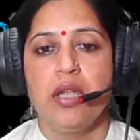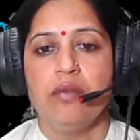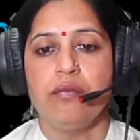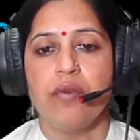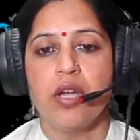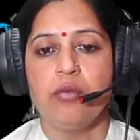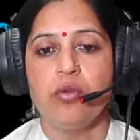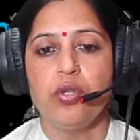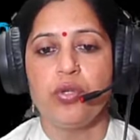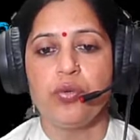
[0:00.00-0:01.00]
1
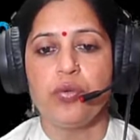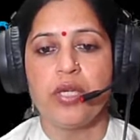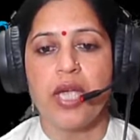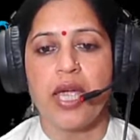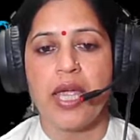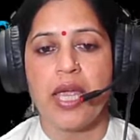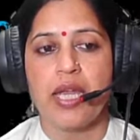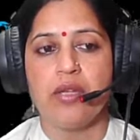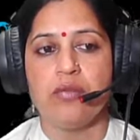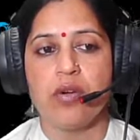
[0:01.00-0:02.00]
mole urea,
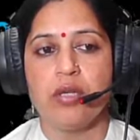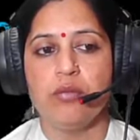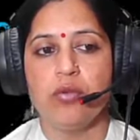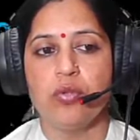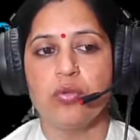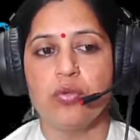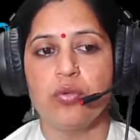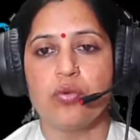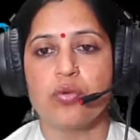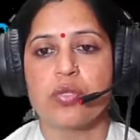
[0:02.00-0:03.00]
and 1 mole
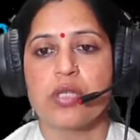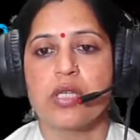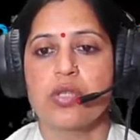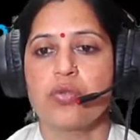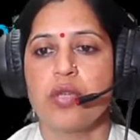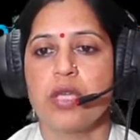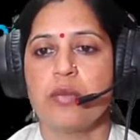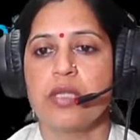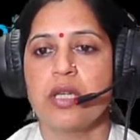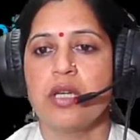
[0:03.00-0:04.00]
glucose. So here
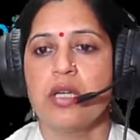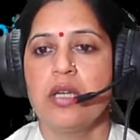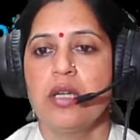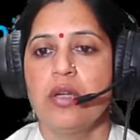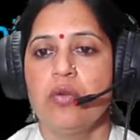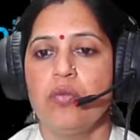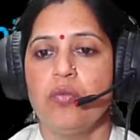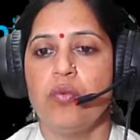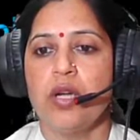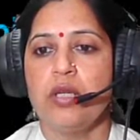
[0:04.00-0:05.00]
beta,
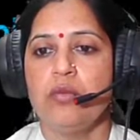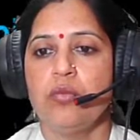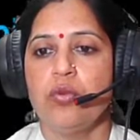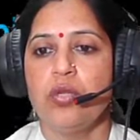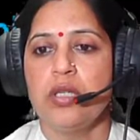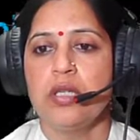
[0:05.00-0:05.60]
1 mole